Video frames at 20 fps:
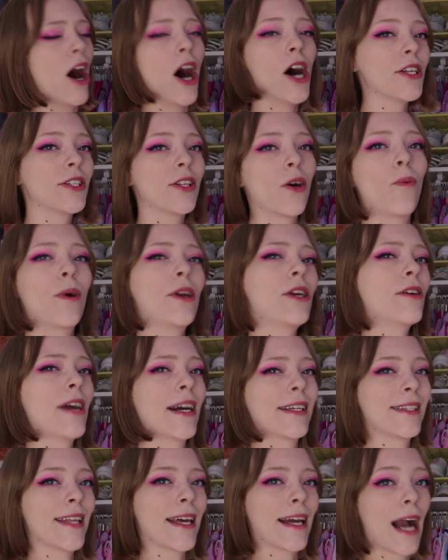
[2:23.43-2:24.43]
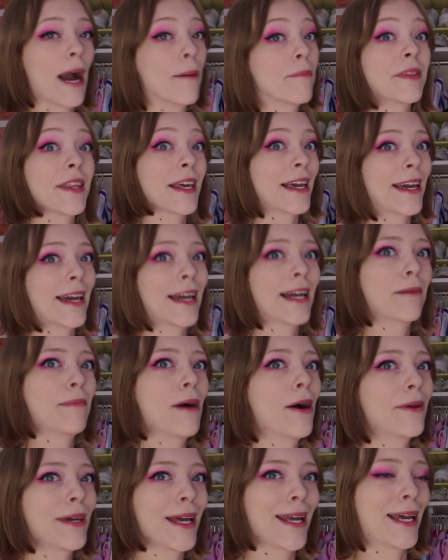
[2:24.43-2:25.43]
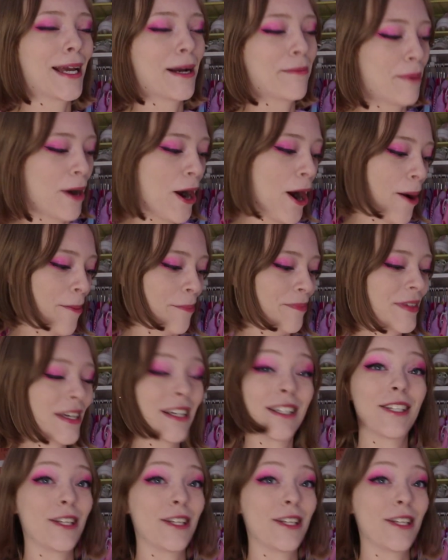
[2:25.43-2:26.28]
Also, what do you guys think? I'm thinking about getting a perm.